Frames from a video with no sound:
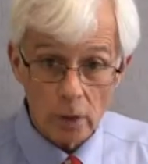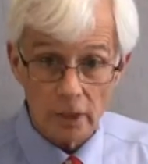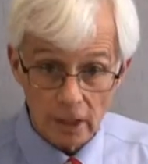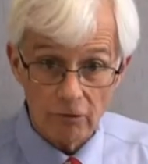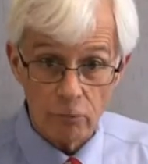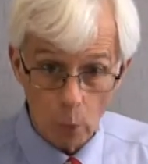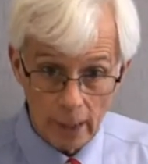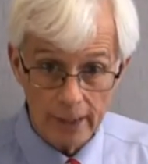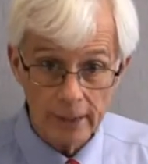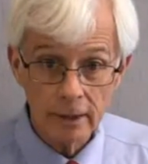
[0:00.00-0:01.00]
give
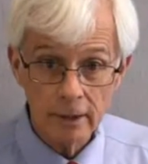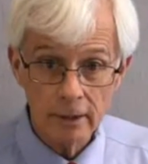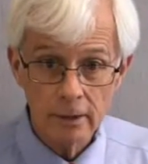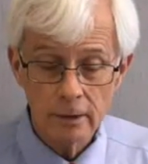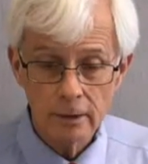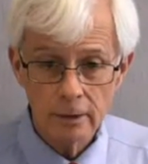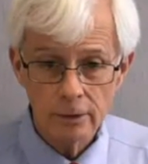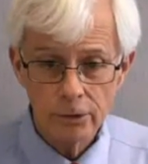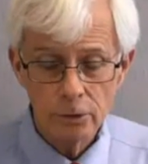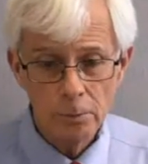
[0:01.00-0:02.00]
way
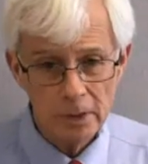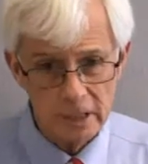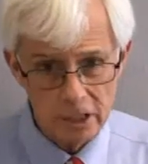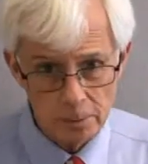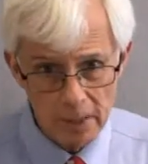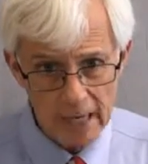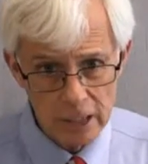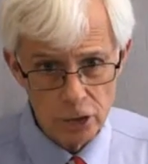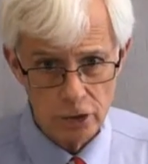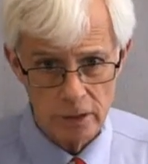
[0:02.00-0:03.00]
to
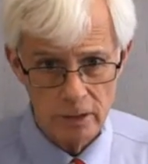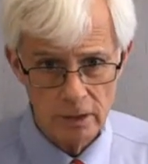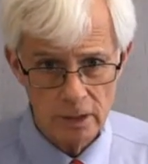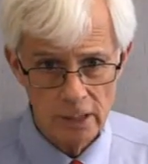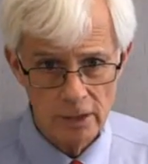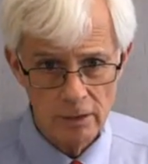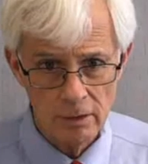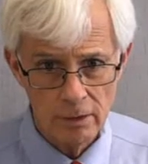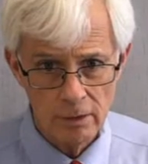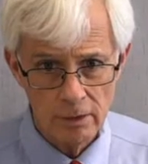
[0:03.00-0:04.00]
participation in
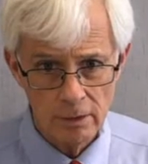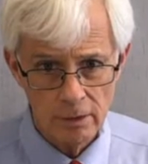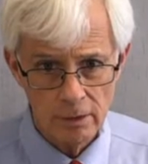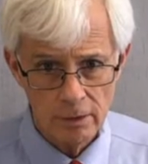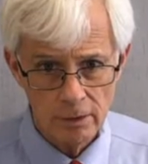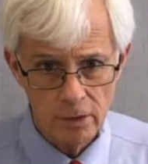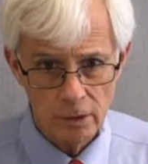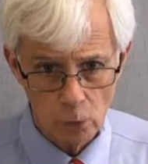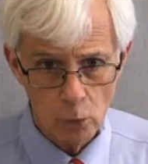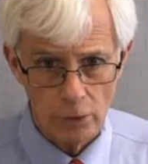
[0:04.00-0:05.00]
the
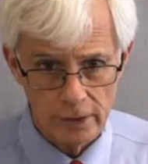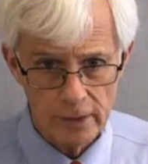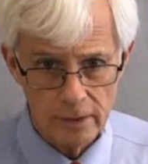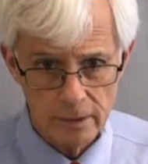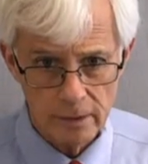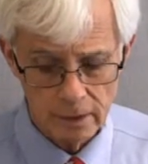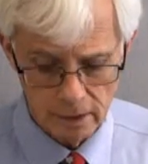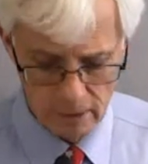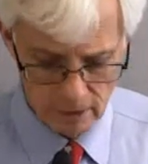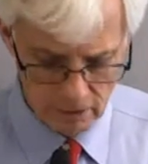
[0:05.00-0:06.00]
glory
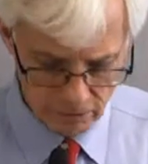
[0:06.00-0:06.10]
of